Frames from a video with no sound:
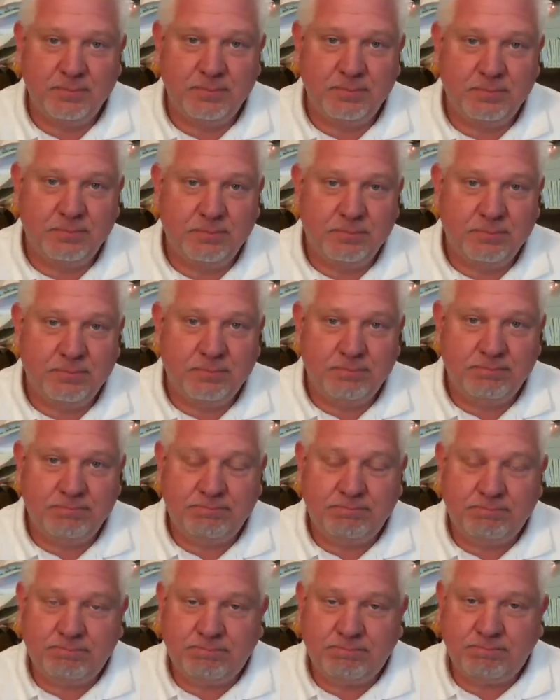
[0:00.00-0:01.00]

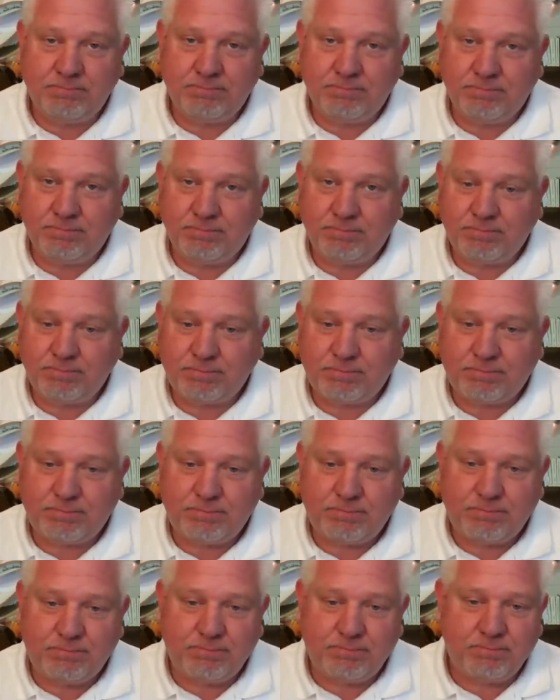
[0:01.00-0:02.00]

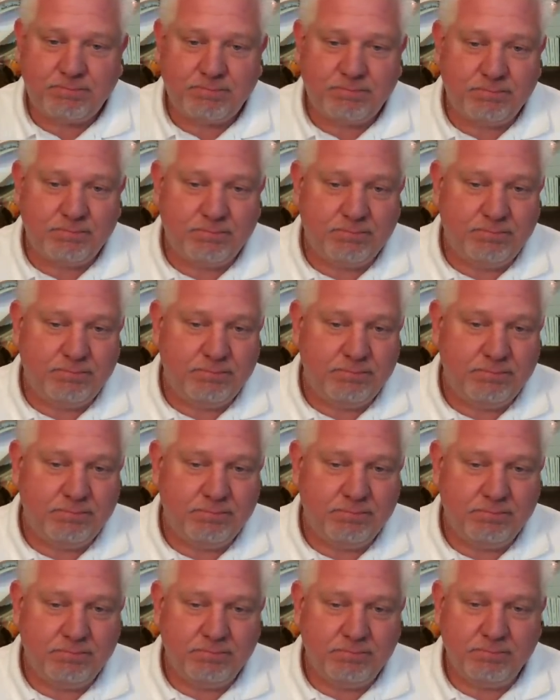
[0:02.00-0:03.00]

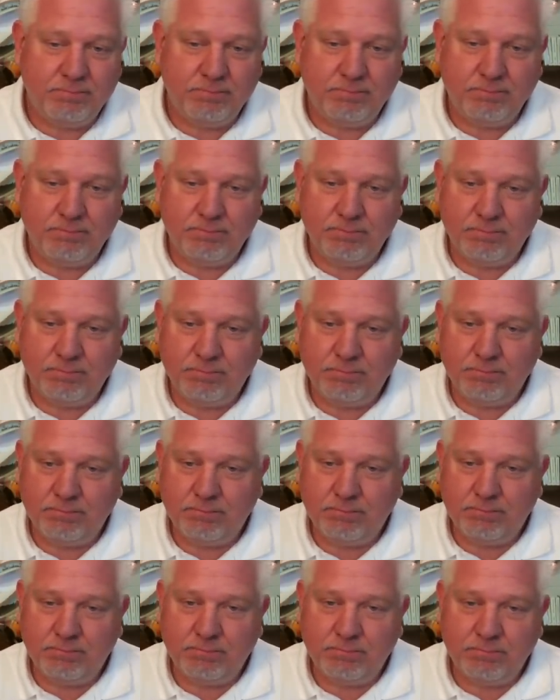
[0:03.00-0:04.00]

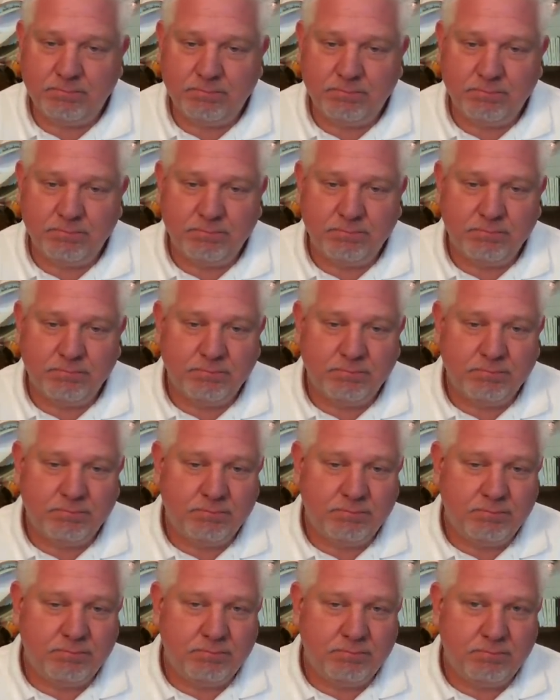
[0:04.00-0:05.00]

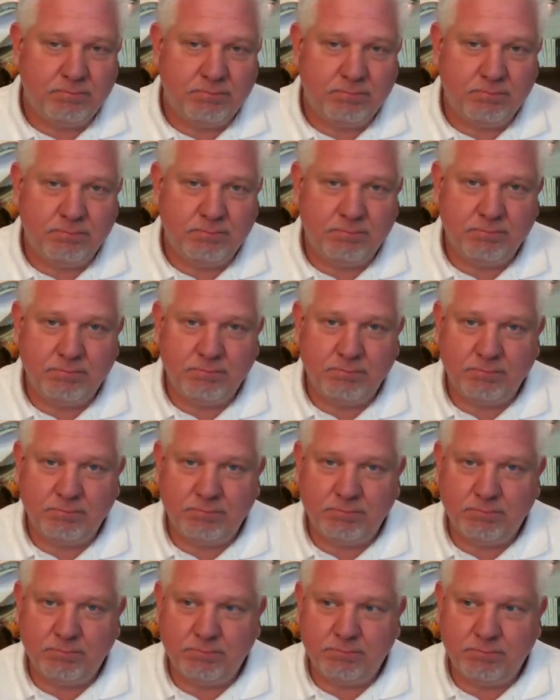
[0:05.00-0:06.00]

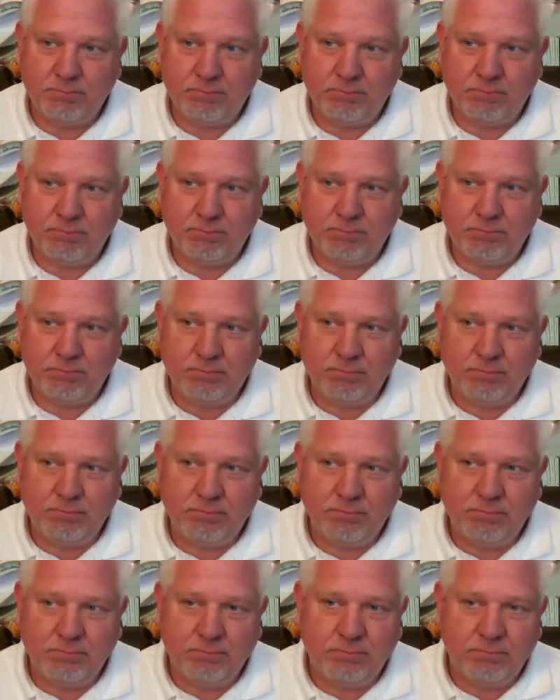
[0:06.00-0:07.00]

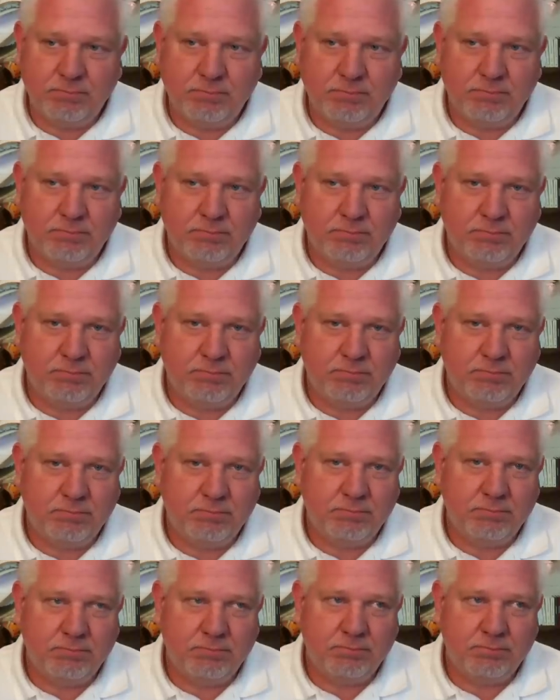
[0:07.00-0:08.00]

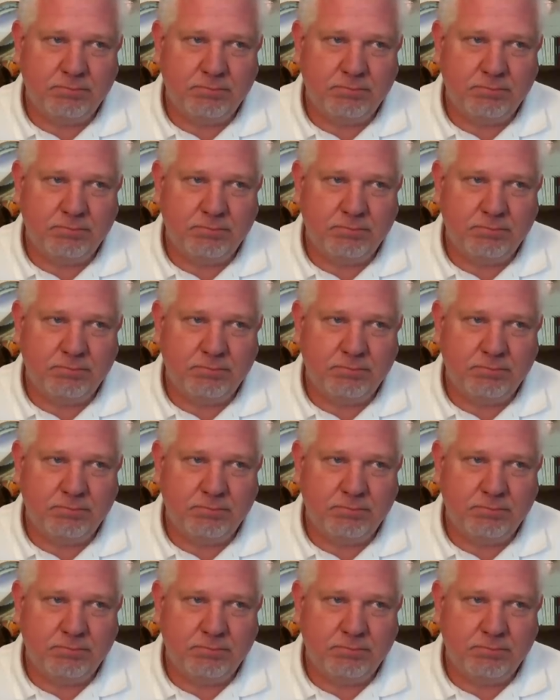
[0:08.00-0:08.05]
(not speaking)